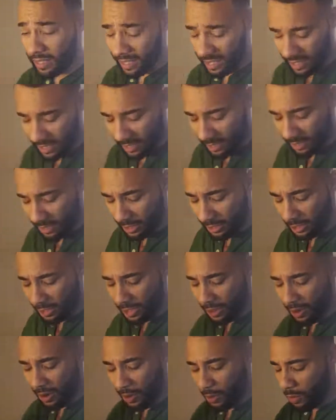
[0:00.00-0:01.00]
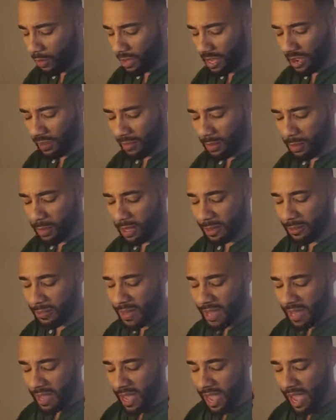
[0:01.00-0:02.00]
tears or whatever, but
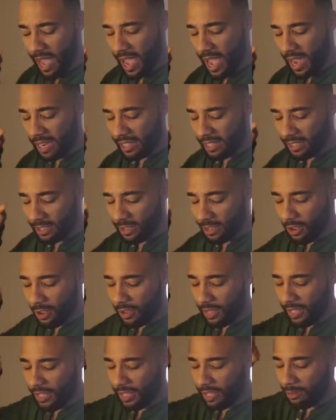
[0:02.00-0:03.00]
I, I, just saw that